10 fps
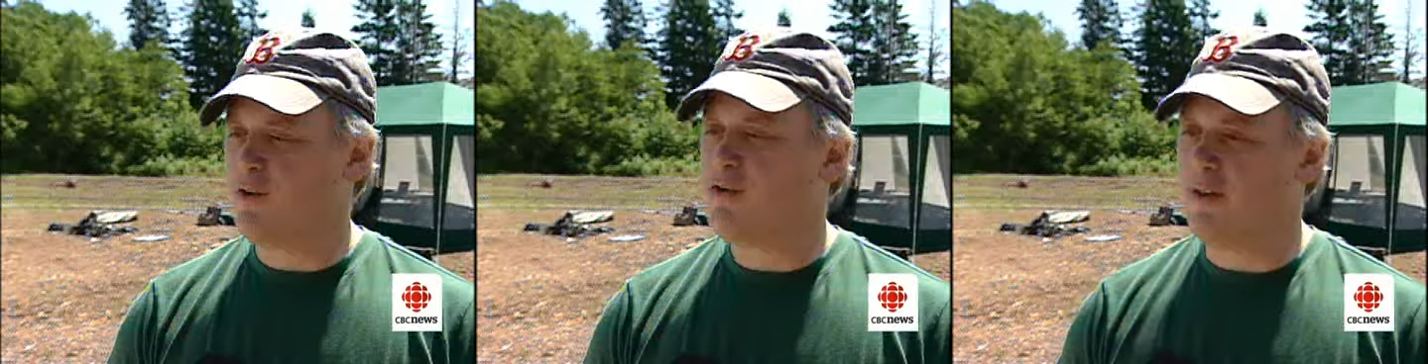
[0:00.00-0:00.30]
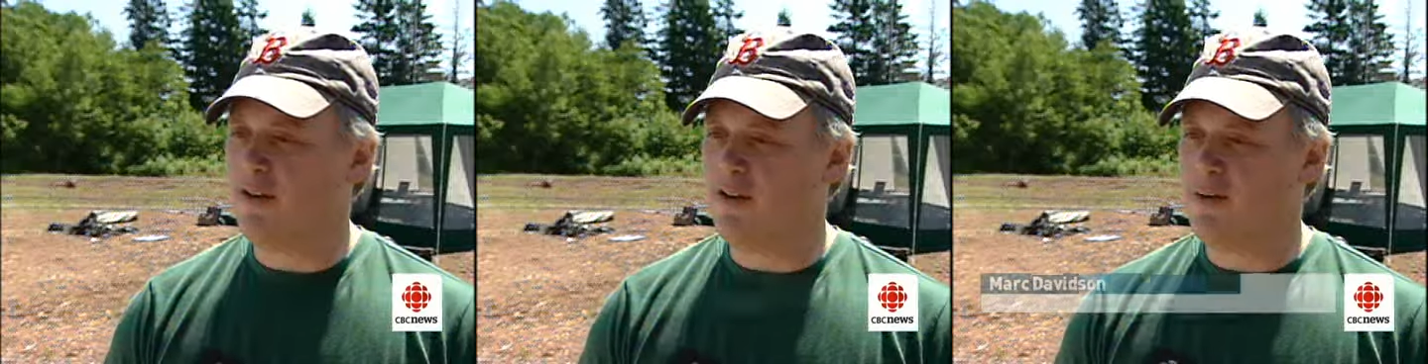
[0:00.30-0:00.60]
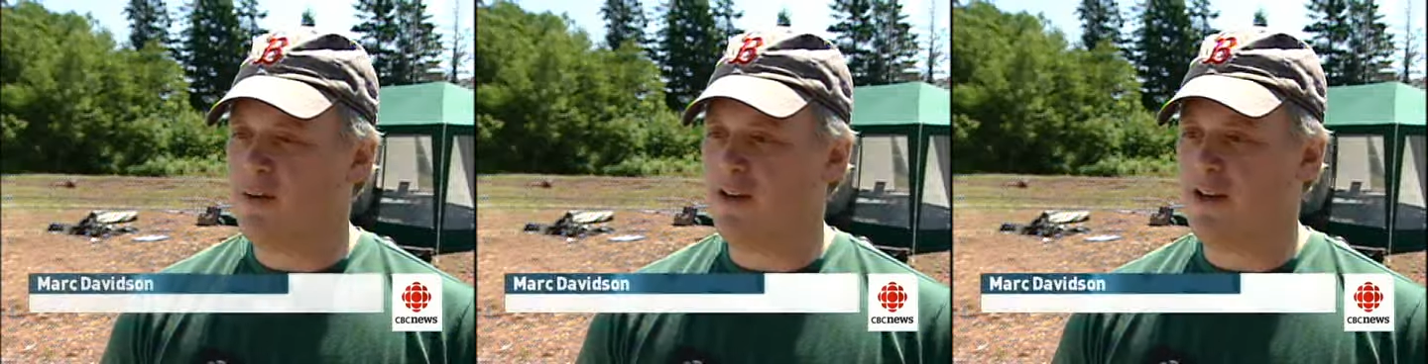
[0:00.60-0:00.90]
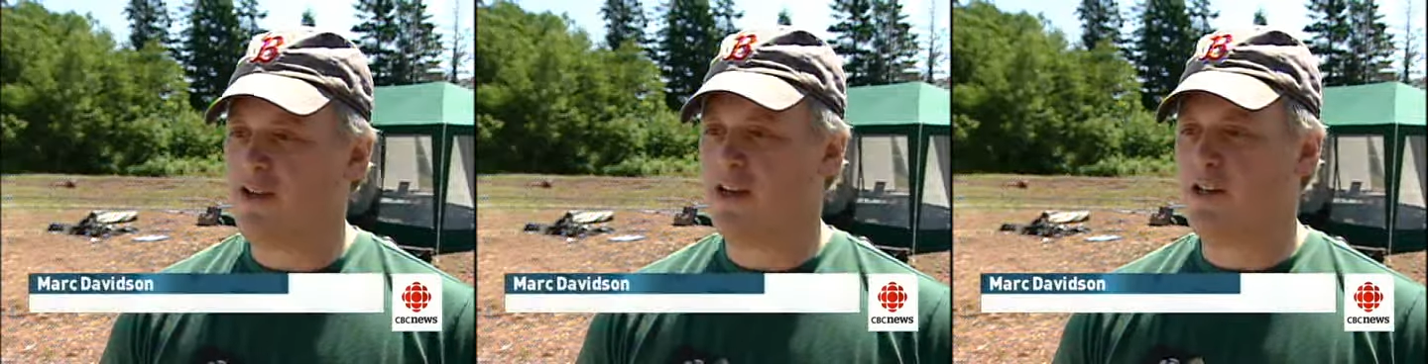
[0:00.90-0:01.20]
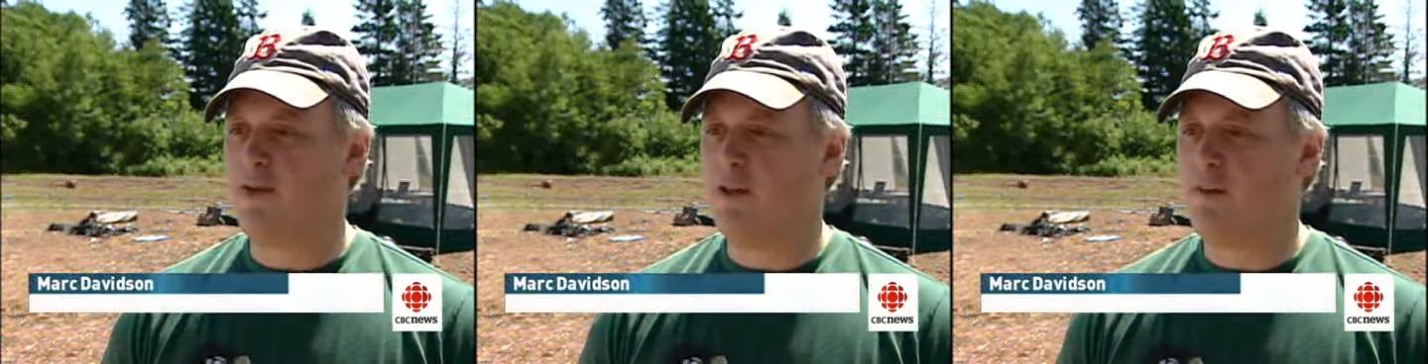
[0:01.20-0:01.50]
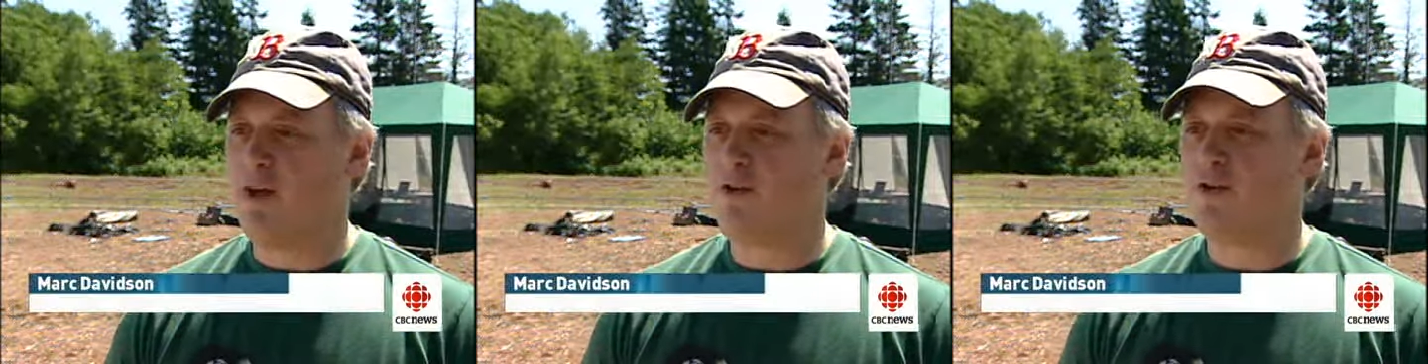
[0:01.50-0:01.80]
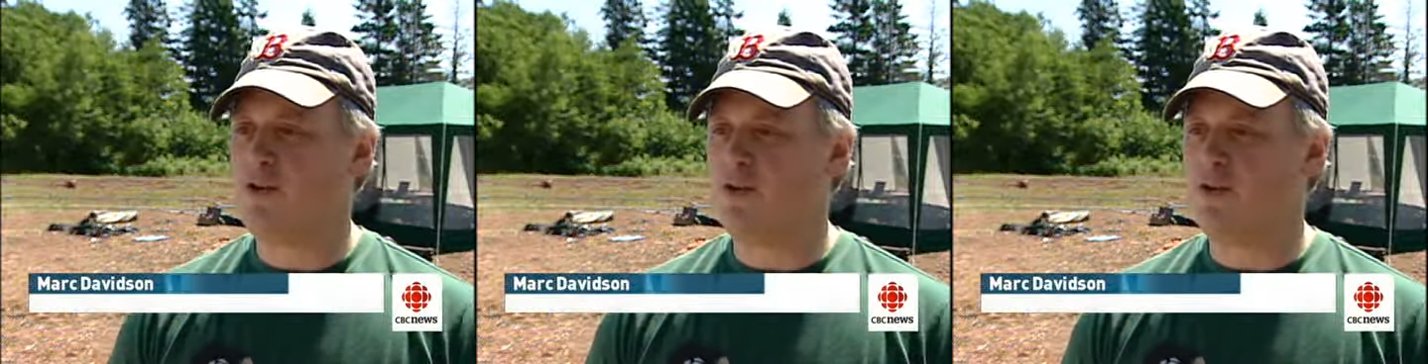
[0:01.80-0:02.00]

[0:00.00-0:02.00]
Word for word: radio is what excites me the most.